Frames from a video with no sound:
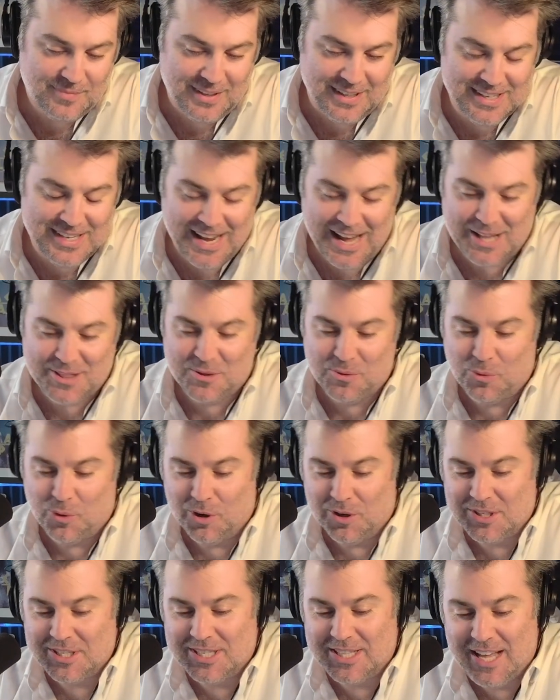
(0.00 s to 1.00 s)
not the
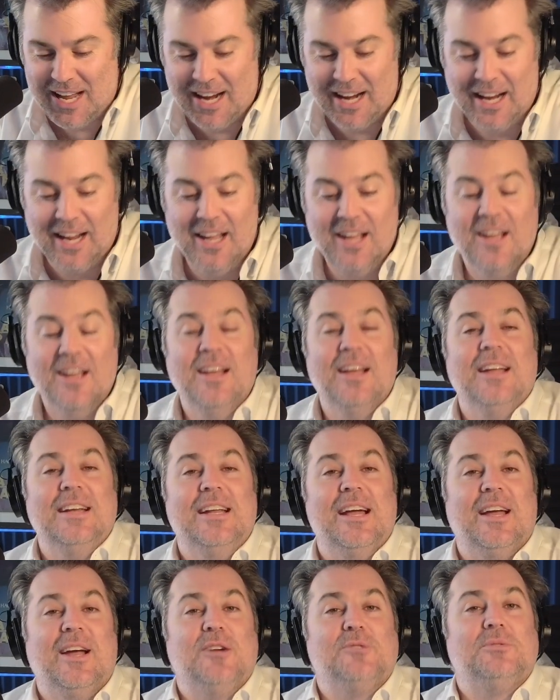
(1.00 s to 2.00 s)
worst thing.
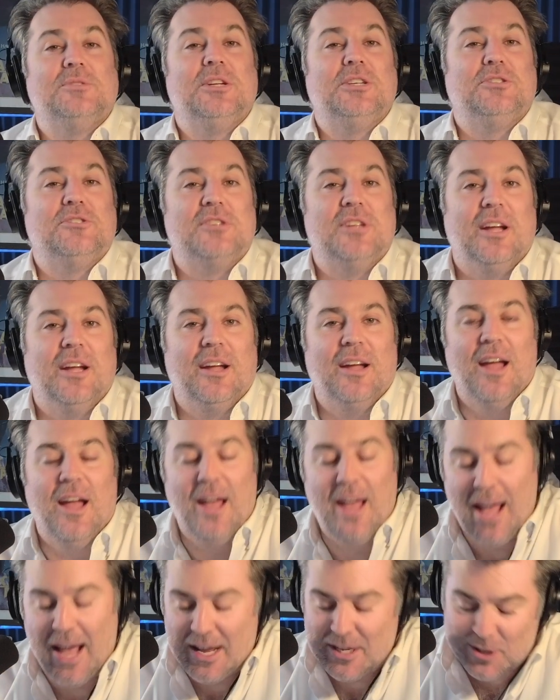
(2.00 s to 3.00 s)
Now, here's what's interesting.
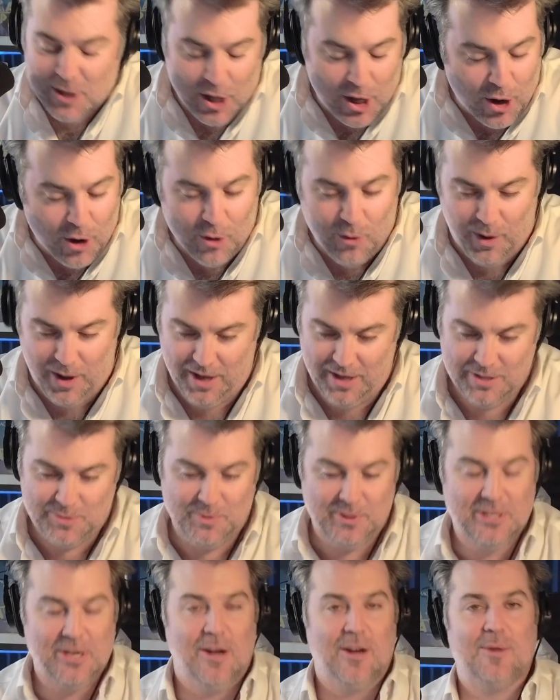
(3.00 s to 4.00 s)
As always,
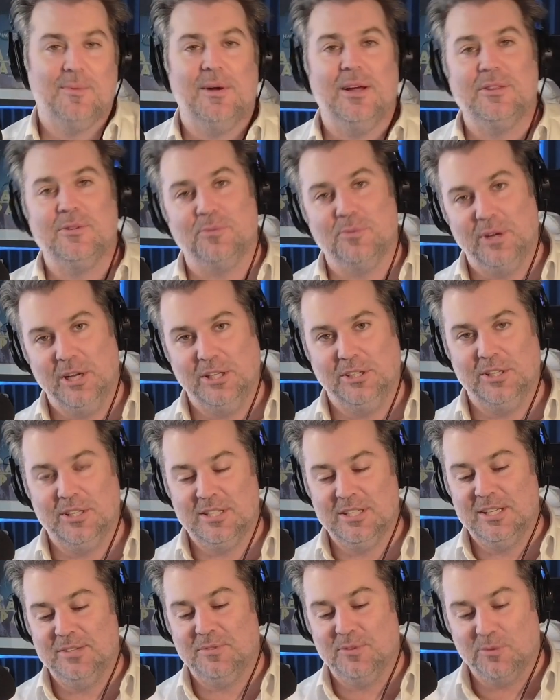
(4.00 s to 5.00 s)
we talk about the regions,
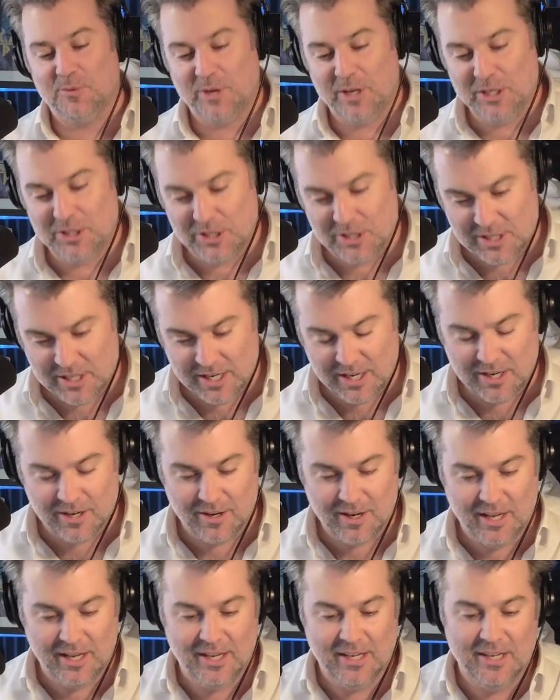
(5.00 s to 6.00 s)
the different regions here
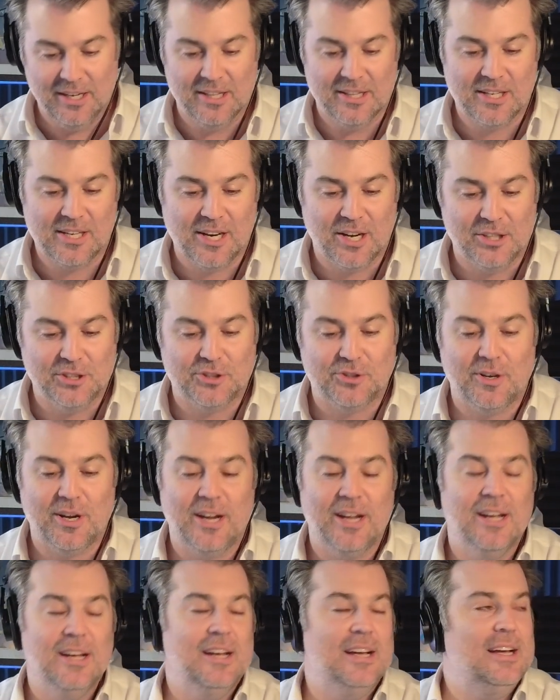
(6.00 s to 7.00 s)
in the
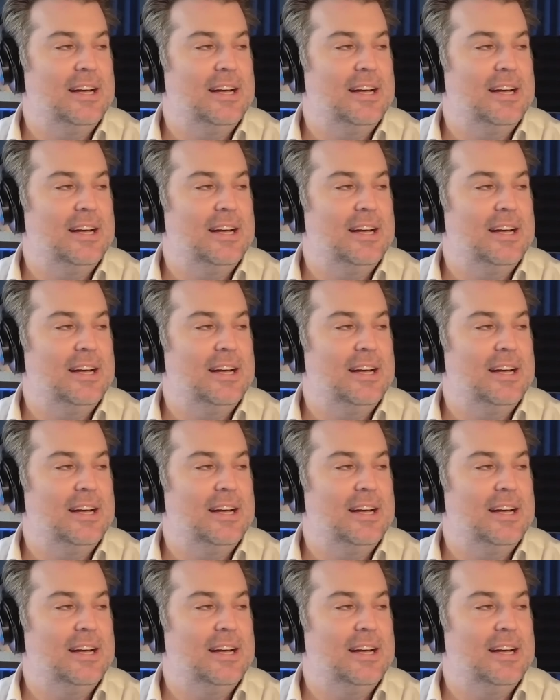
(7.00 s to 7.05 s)
country.